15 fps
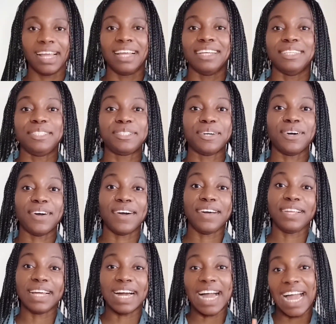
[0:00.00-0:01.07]
include something.
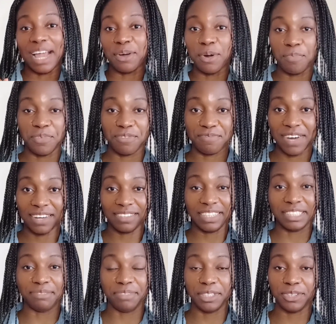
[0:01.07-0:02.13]
So I hope you found
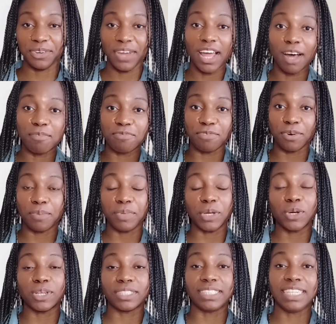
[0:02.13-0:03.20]
this video helpful,
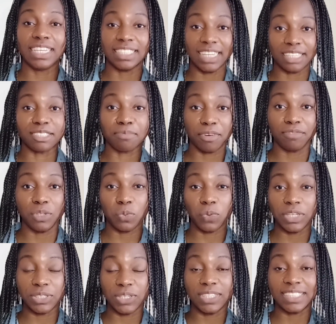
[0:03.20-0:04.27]
because these are some of the
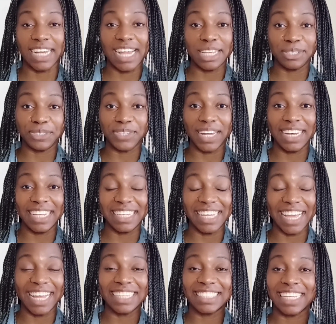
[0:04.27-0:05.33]
questions I usually
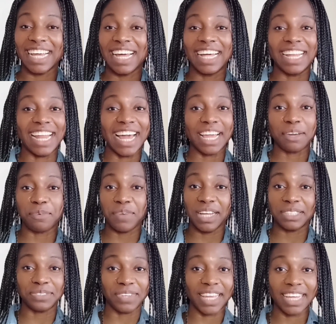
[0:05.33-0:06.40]
get, like
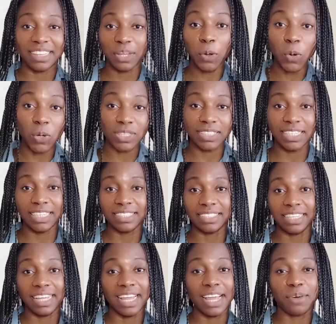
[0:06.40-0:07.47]
where to get the courses,
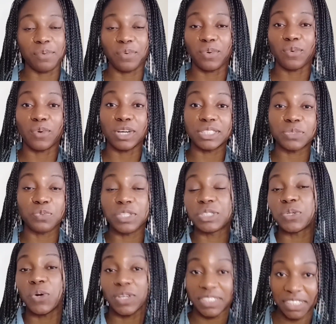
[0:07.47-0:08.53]

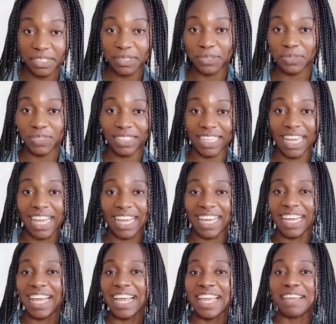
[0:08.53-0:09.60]
which courses to
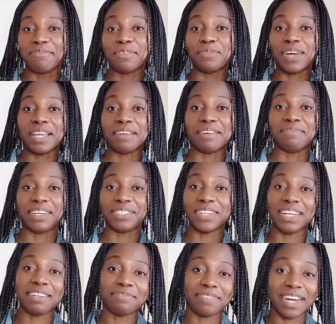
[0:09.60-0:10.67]
take, even when you
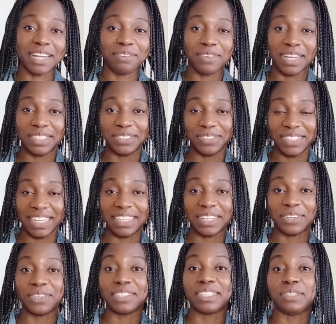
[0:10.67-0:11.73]
eventually find where to take
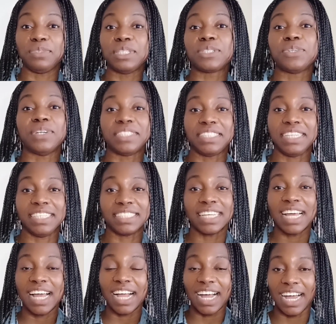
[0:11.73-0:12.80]
the courses, which courses
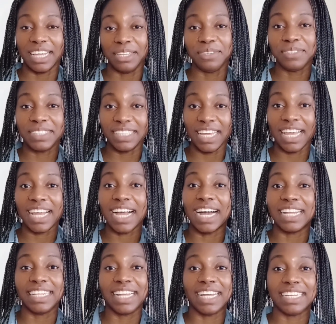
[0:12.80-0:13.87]
can you take,
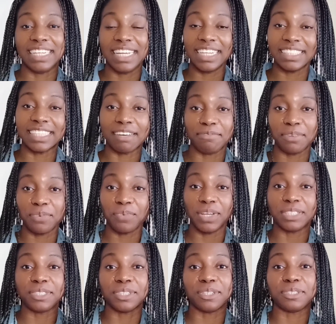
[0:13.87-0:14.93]
and then the interview
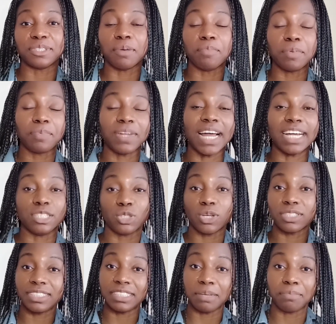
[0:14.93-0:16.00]
questions. Some people are
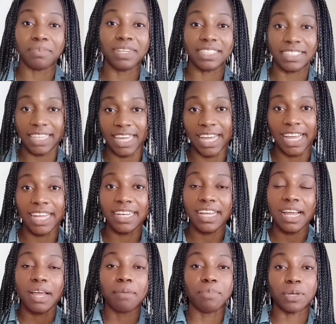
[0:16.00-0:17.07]
just simply scared,
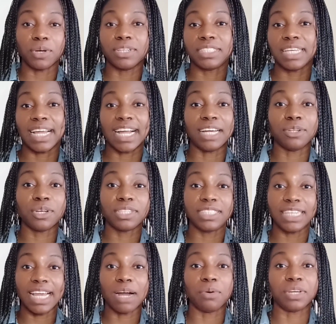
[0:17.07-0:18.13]
because I cannot
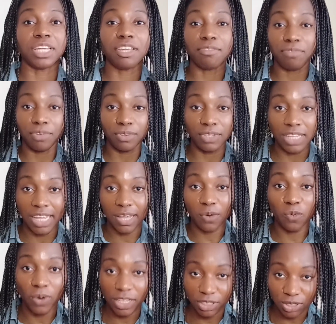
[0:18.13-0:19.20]
say I will give you the
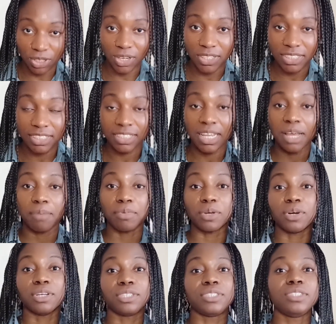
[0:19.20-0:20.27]
questions
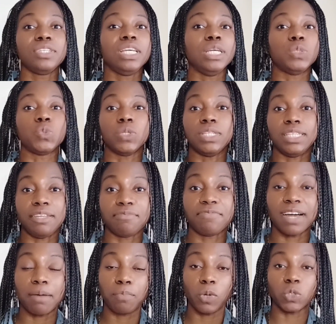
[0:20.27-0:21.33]
because it will
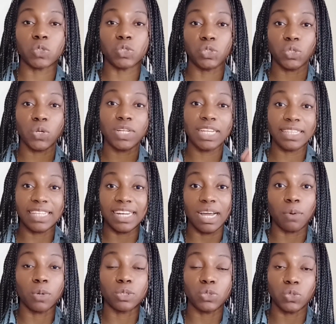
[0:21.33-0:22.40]
differ, but the only thing
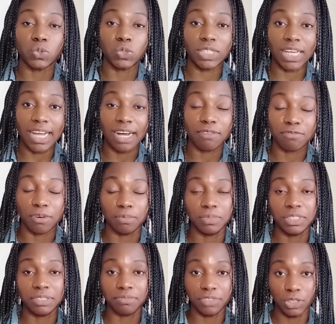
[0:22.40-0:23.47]
I want you to take out from
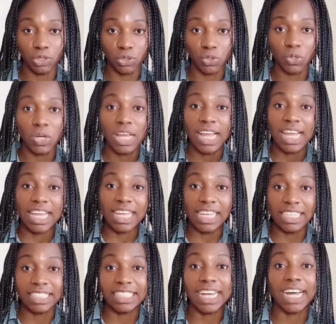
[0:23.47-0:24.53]
this video
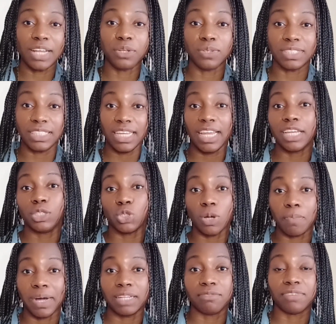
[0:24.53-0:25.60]
is that you see a
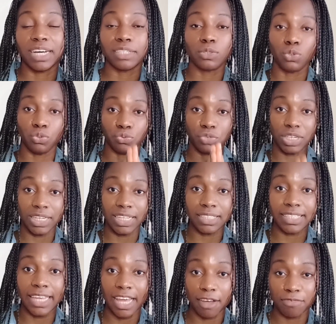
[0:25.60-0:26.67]
job advert, you read
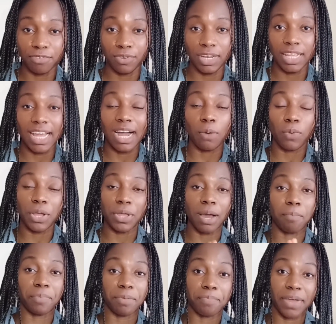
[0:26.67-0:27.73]
it carefully, and when you
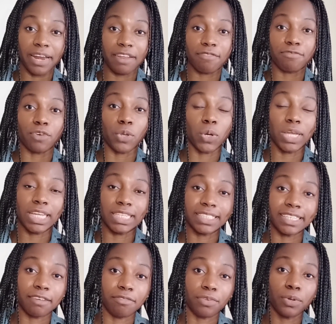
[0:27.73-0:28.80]
are preparing for your
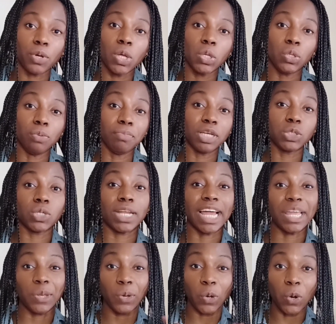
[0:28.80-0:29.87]
interview, you make sure
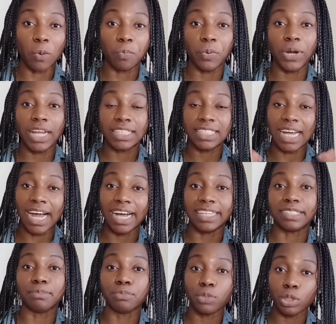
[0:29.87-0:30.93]
that you incorporate
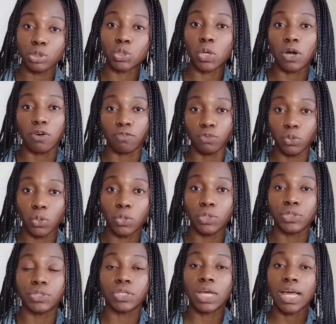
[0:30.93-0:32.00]
as much of
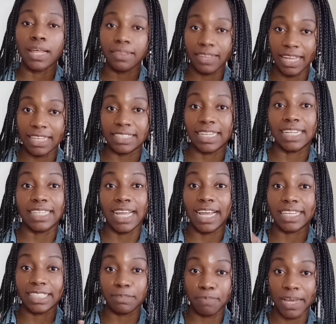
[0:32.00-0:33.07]
those things that they
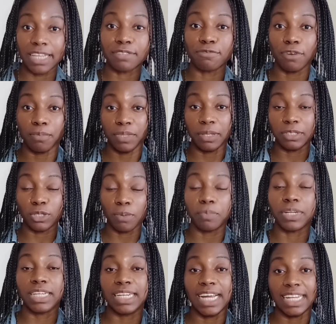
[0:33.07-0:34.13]
expect from
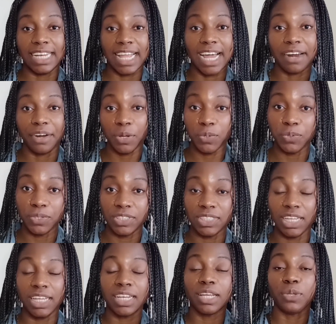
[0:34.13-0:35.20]
somebody that they are
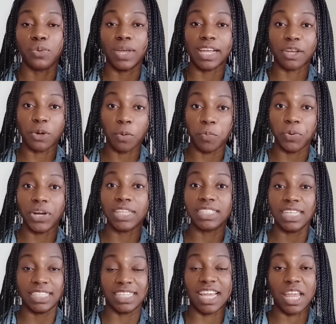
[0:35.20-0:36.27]
recruiting. You
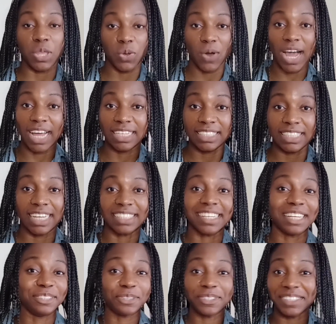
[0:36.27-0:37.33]
incorporate it in your answers
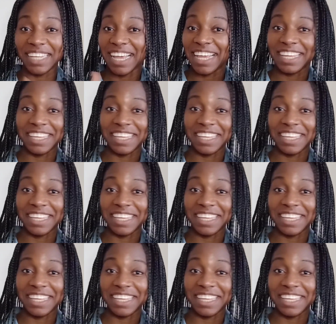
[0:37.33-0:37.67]
and just